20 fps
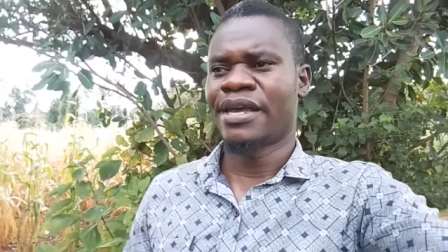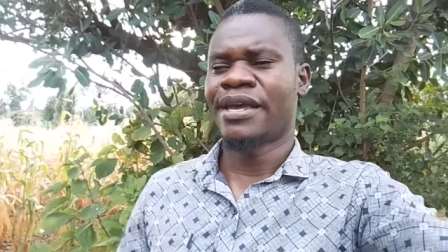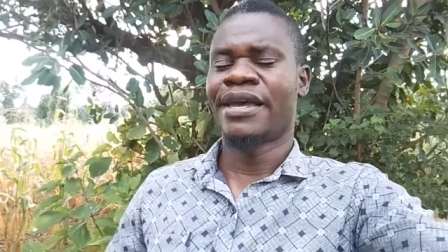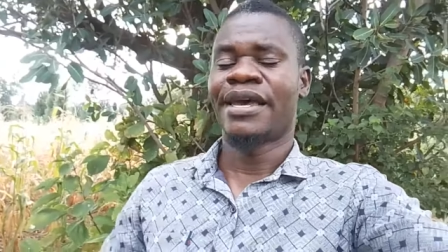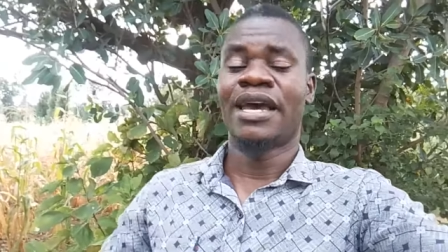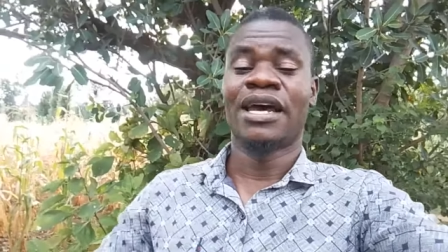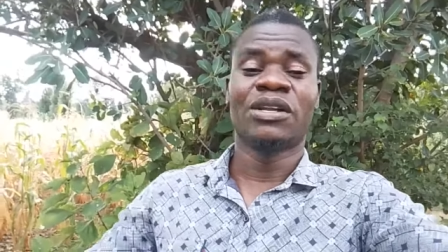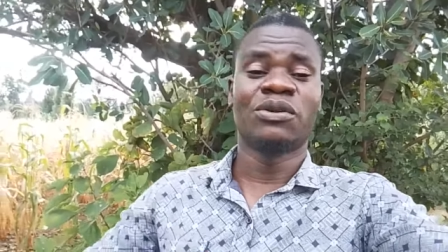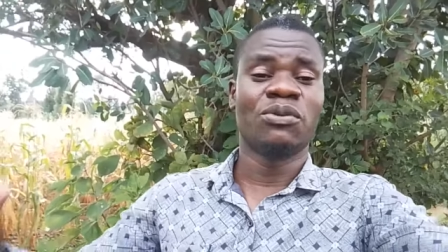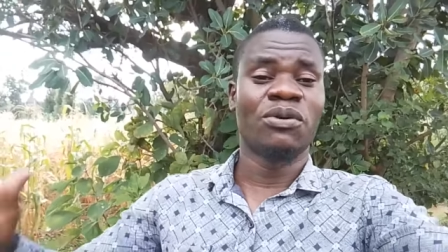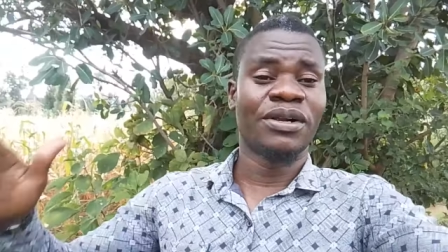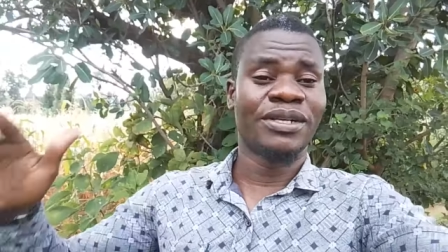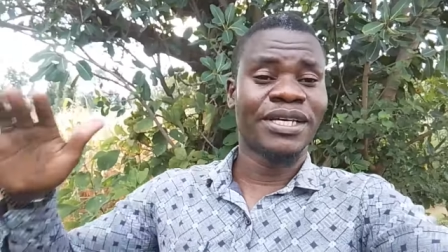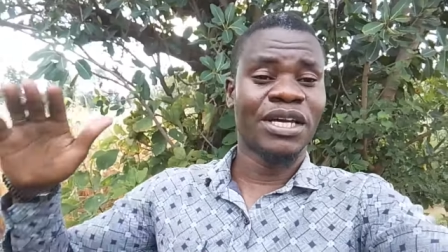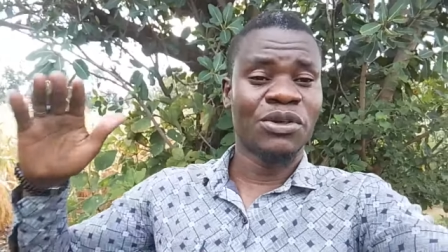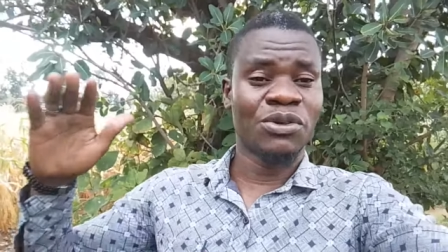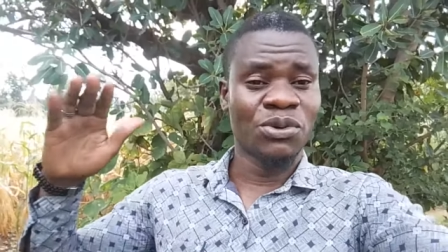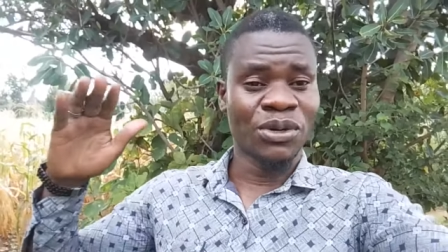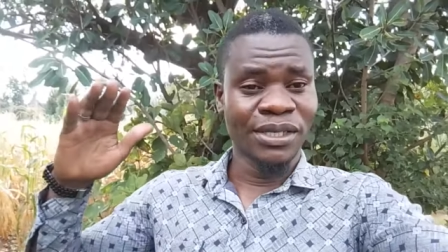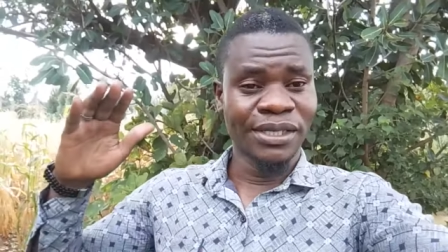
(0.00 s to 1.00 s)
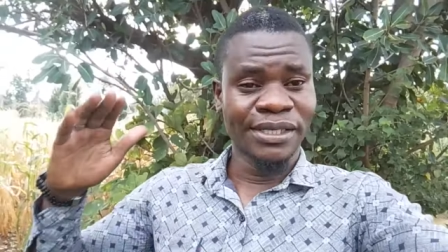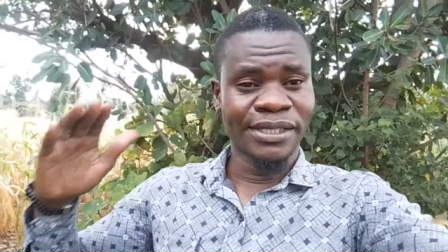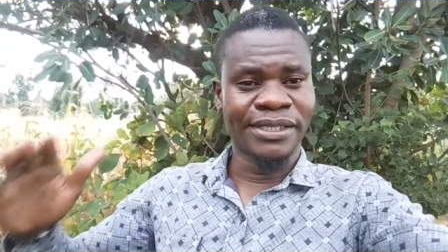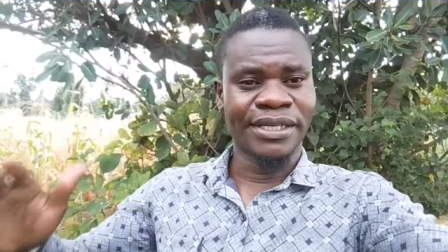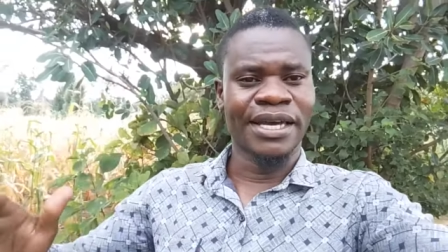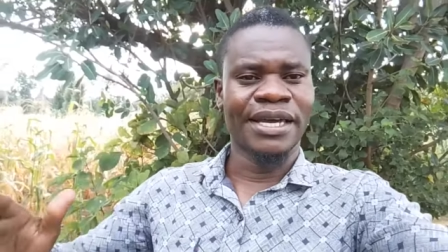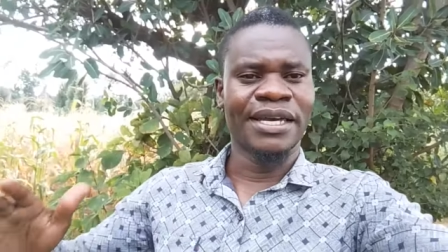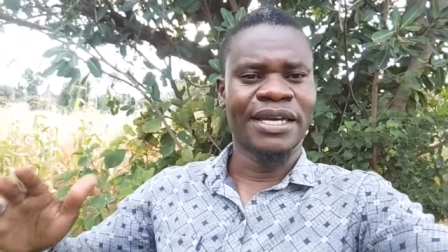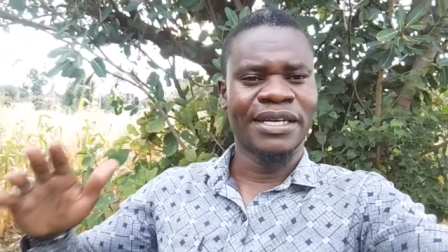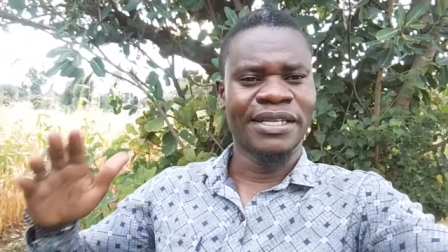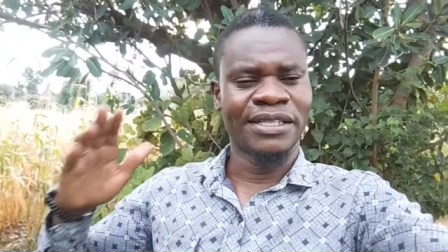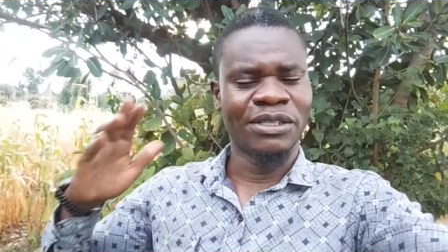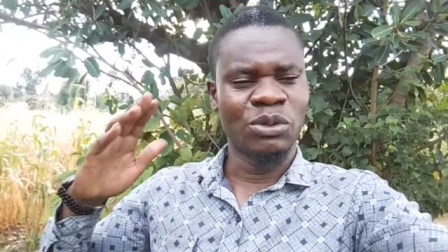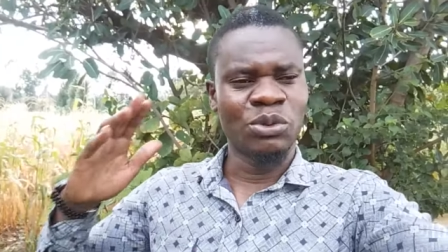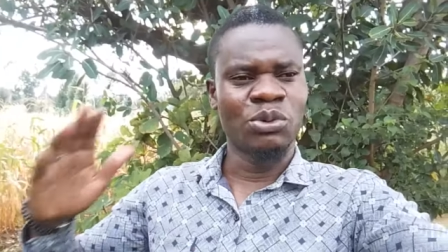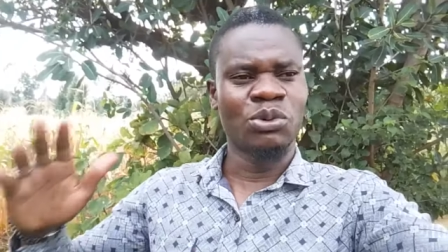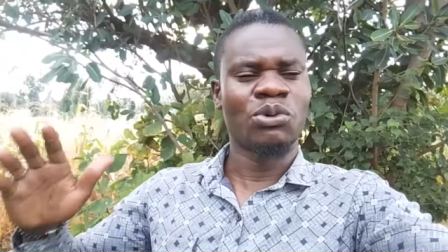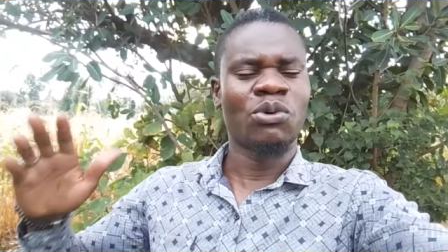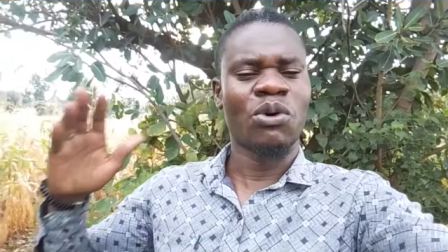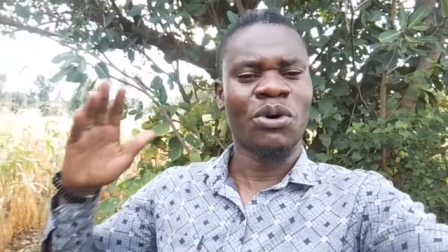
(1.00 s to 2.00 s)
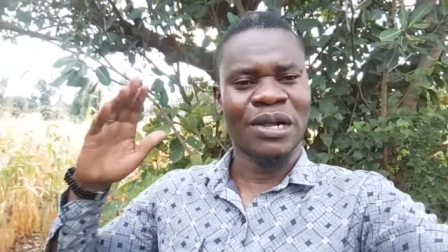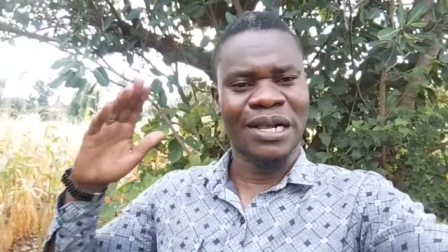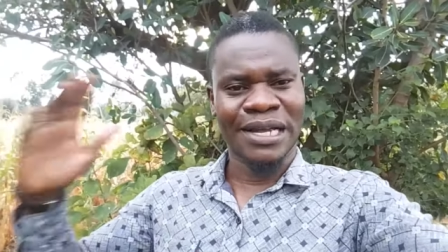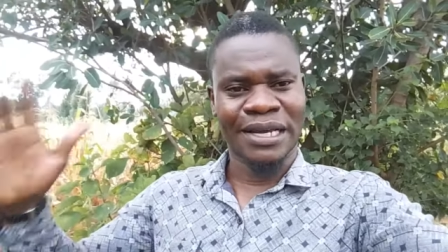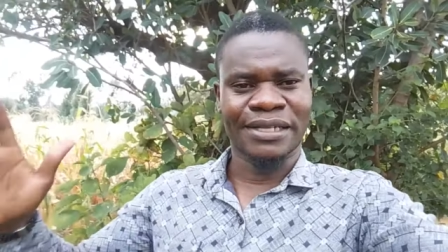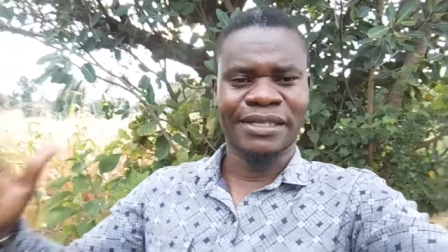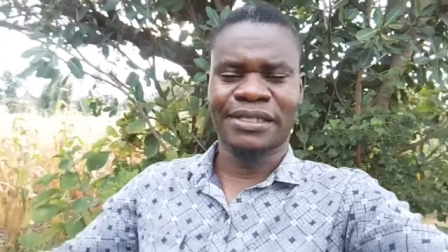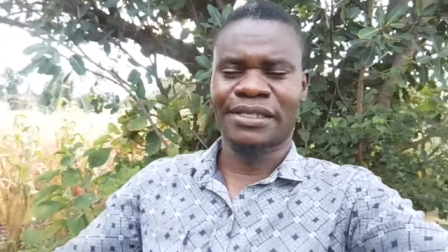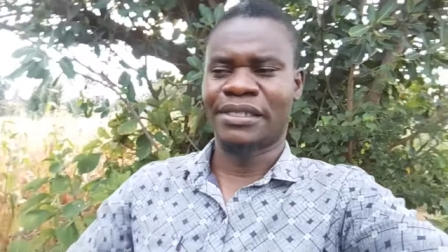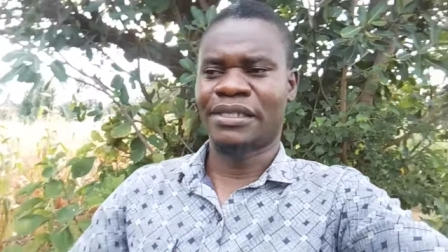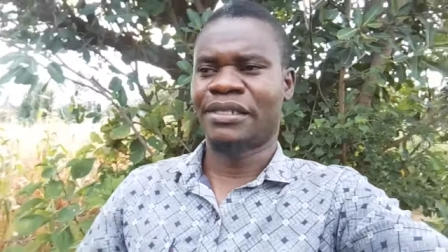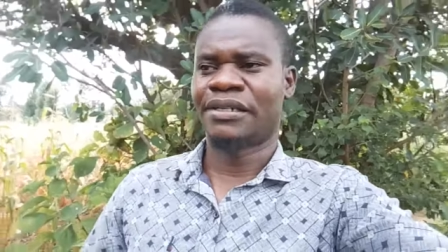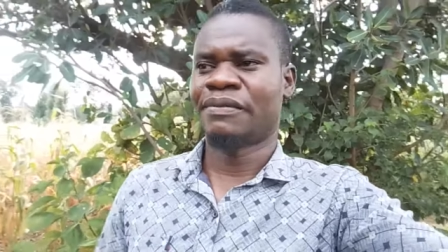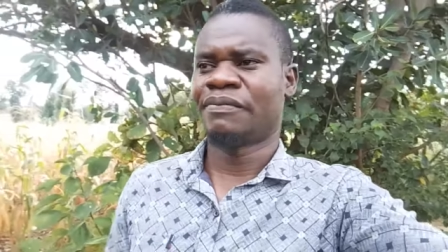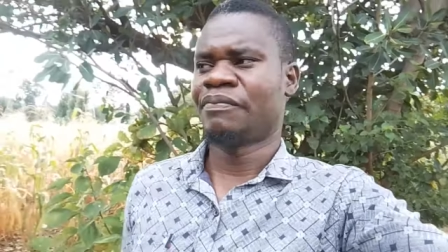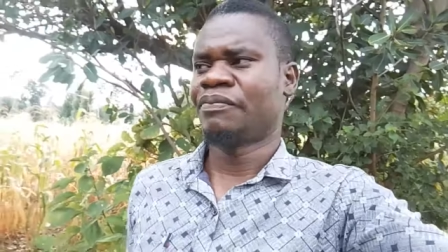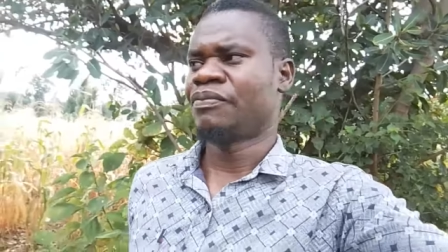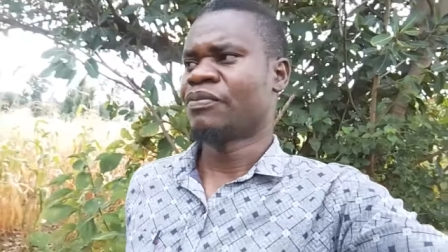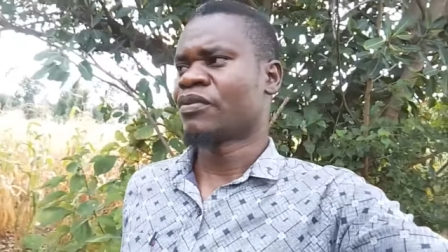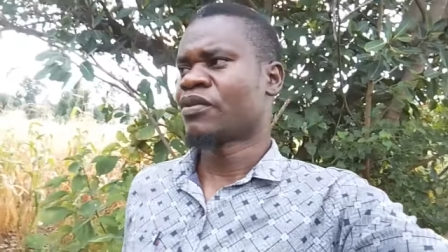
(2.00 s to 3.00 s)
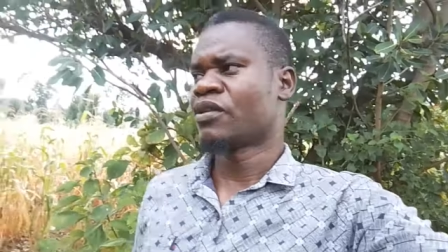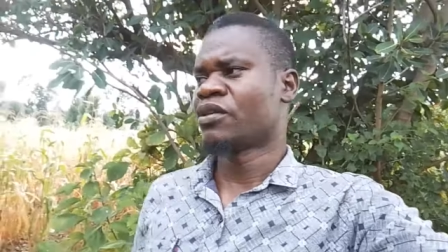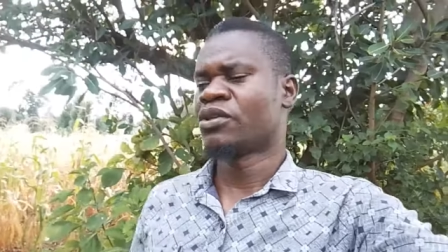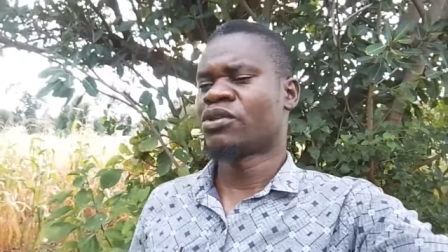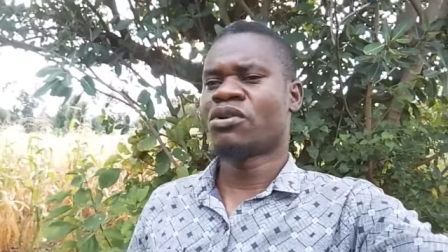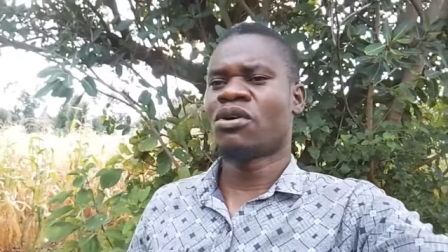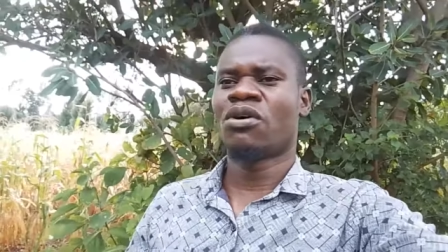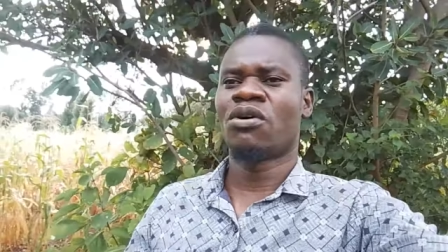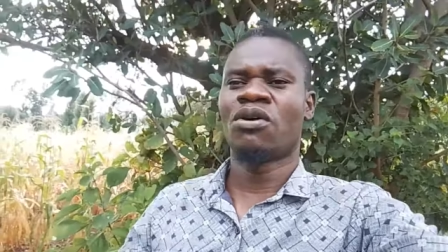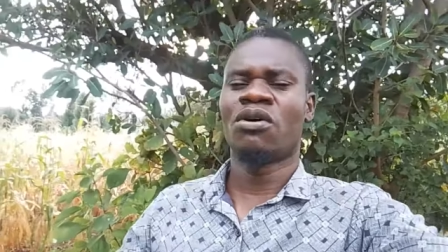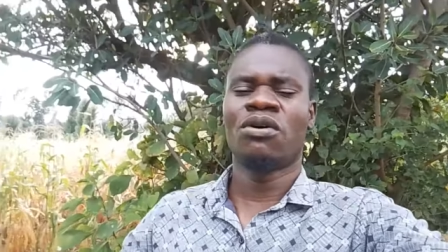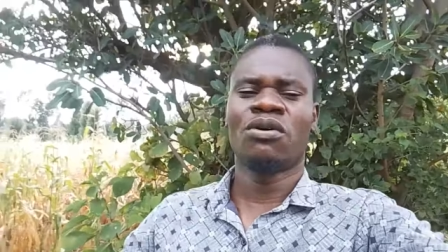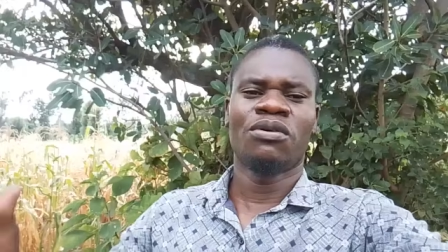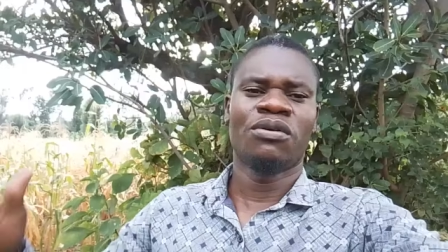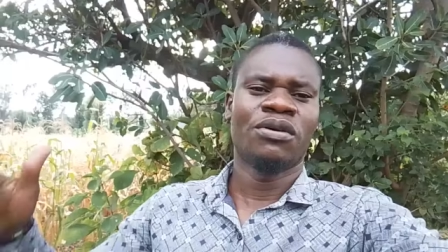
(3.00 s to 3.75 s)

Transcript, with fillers: and what I usually say do correct so